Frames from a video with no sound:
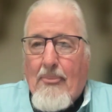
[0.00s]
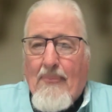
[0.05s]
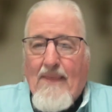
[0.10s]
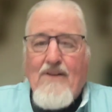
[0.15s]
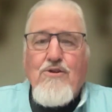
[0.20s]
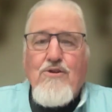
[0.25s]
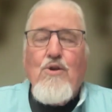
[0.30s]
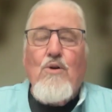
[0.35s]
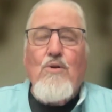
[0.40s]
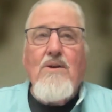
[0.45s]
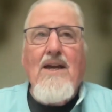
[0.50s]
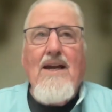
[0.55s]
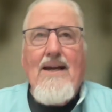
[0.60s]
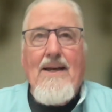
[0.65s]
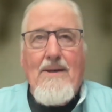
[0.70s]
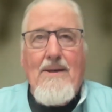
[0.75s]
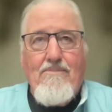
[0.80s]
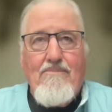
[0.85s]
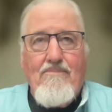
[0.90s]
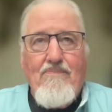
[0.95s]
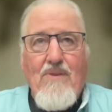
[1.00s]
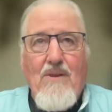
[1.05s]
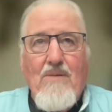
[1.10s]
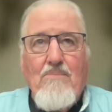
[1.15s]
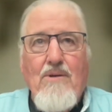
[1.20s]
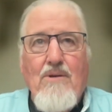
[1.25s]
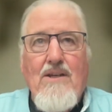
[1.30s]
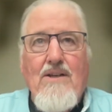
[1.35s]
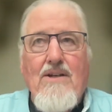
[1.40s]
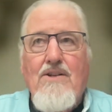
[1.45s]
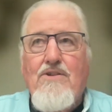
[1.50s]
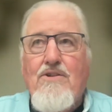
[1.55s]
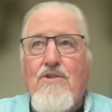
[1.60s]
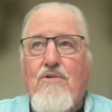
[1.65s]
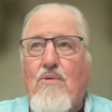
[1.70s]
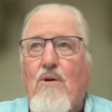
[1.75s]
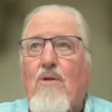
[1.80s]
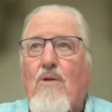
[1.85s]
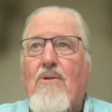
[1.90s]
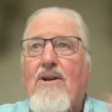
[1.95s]
it's okay, because
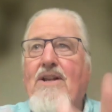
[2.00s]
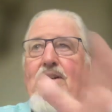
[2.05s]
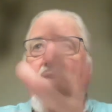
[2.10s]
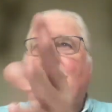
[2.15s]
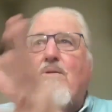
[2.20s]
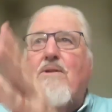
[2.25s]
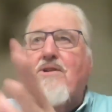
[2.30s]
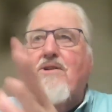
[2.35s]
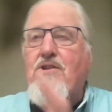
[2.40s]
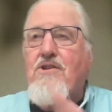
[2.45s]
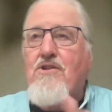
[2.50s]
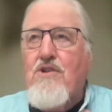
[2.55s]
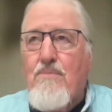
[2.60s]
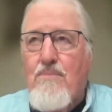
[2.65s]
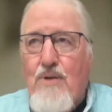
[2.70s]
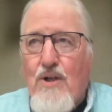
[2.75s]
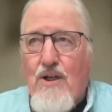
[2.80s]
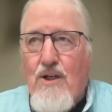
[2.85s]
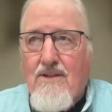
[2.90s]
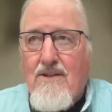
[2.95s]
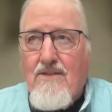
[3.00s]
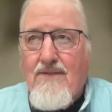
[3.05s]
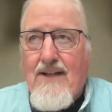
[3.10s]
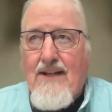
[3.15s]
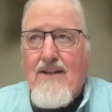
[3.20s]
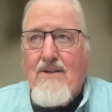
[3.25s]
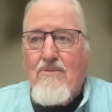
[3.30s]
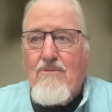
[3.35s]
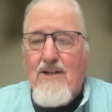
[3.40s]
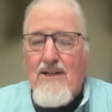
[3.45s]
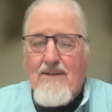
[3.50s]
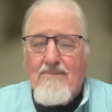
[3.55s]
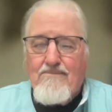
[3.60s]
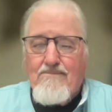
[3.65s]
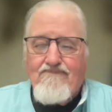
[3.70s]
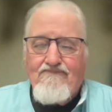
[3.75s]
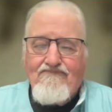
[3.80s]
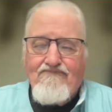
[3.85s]
you already know it's a subjunctive anyway.